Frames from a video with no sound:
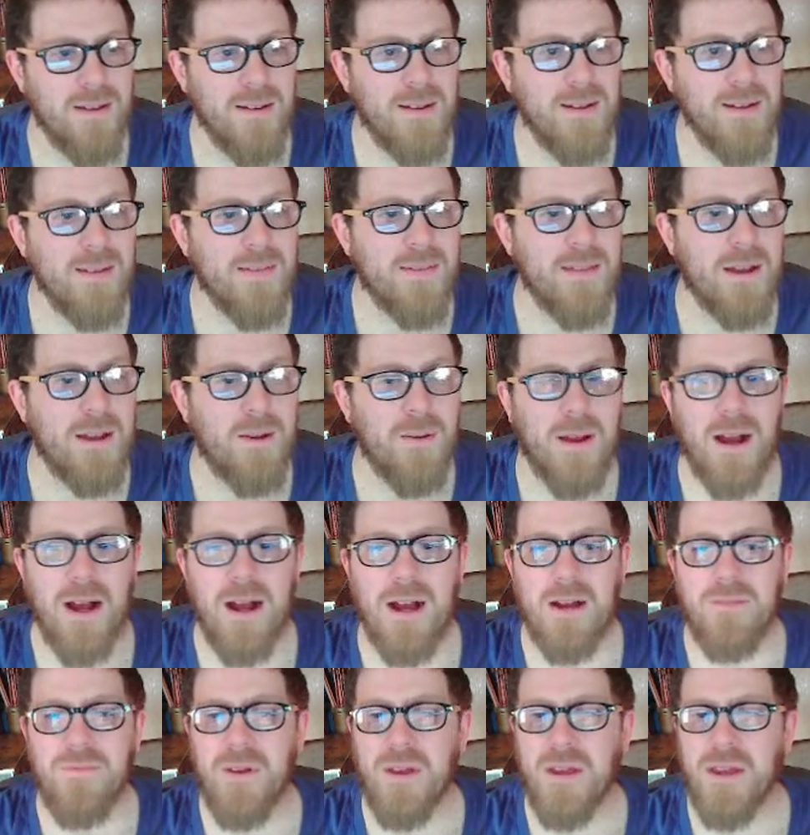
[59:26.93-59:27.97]
There are
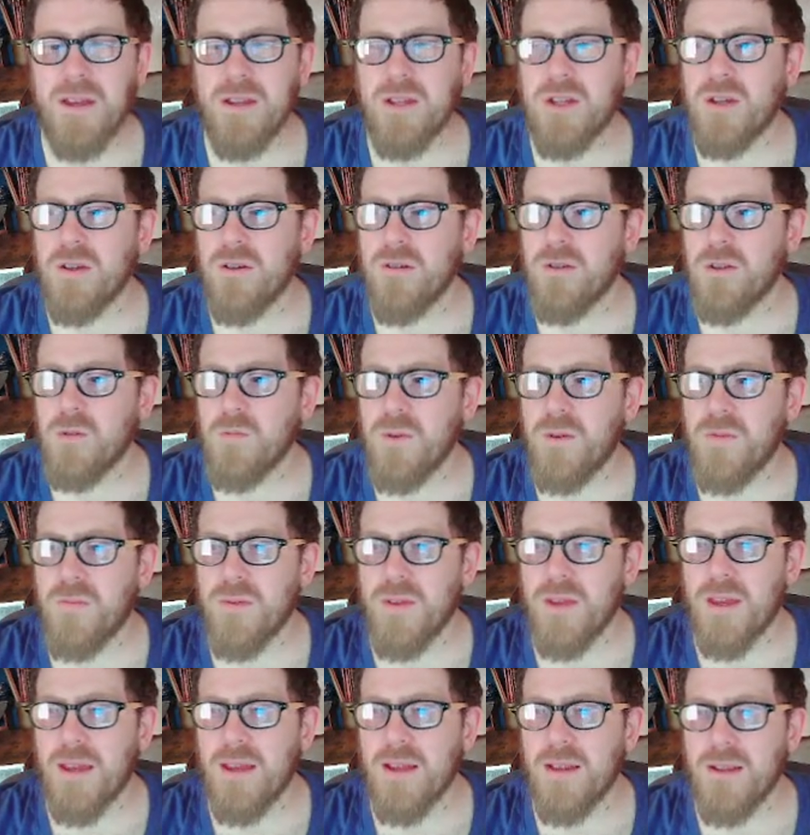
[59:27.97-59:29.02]
other issues with
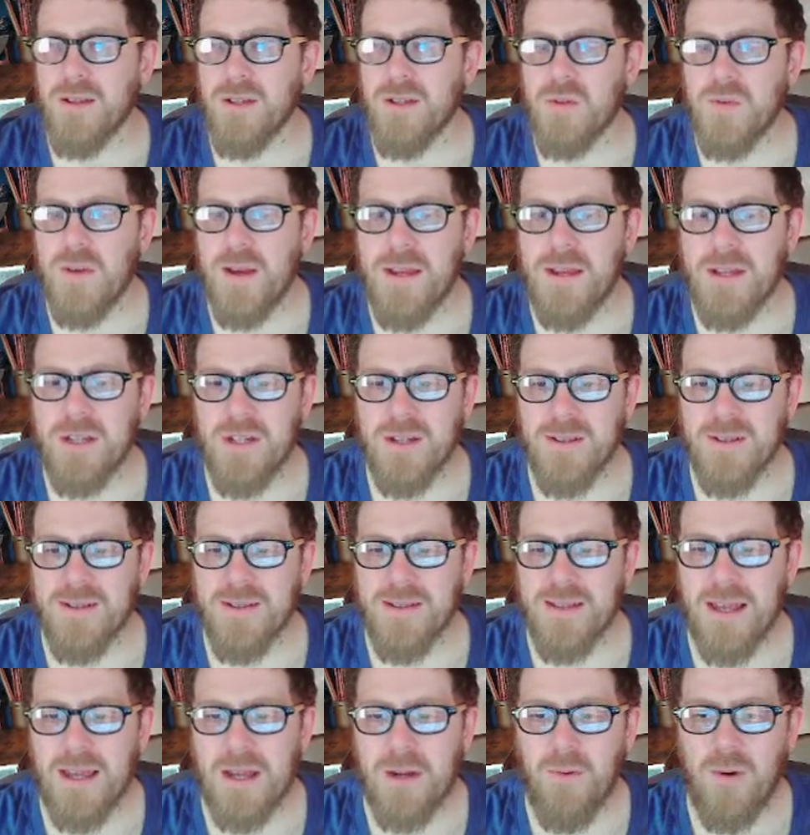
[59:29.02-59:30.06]
the illustrations.
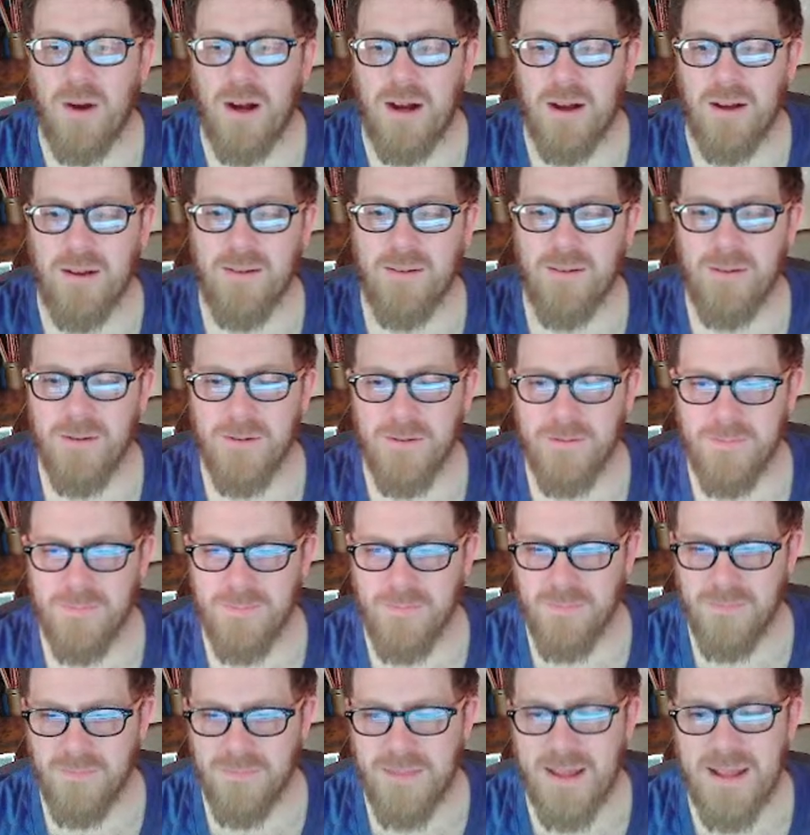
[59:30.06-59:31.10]
Like what?
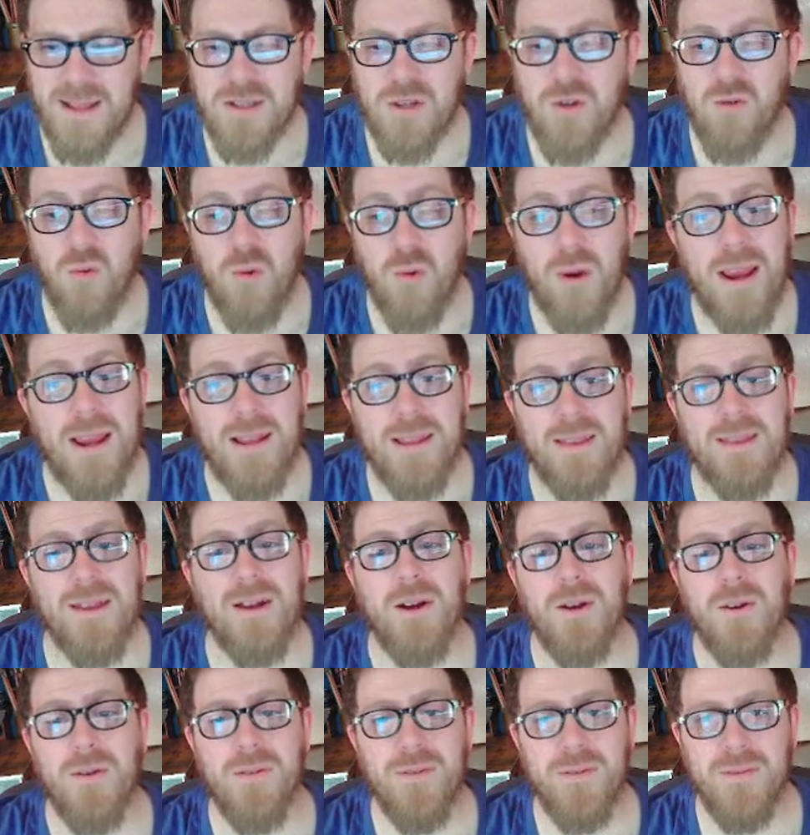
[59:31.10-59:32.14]
That's green
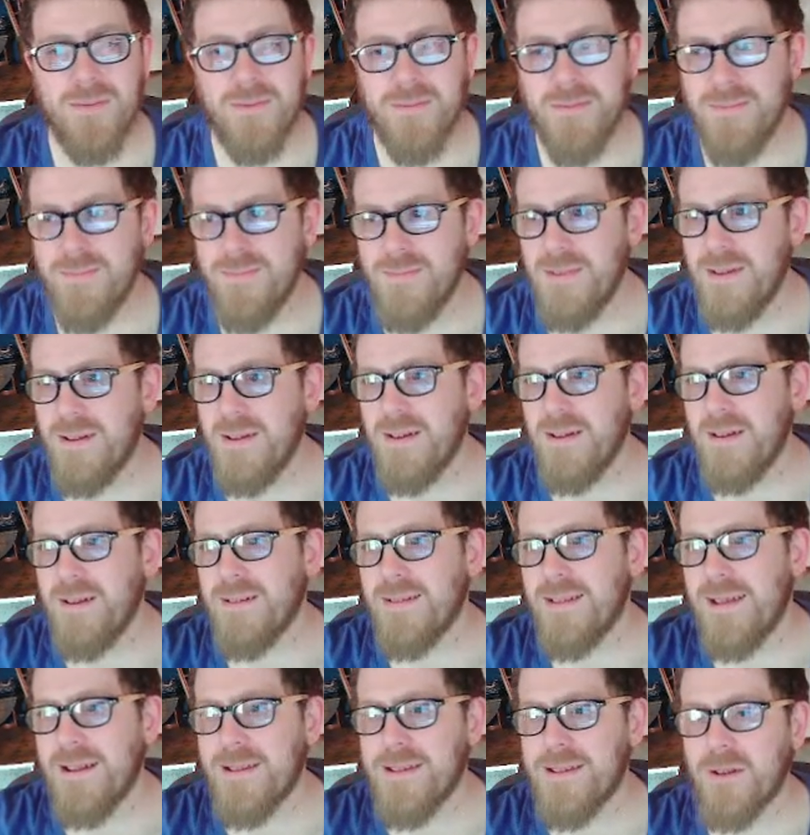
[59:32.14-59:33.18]
though.
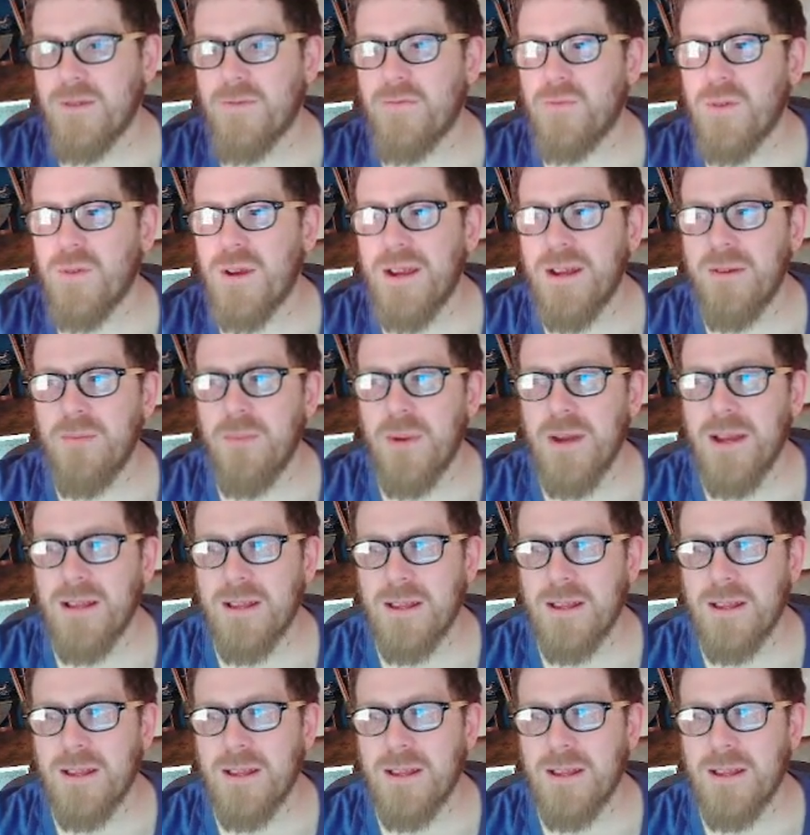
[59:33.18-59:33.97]
That is a green wheelie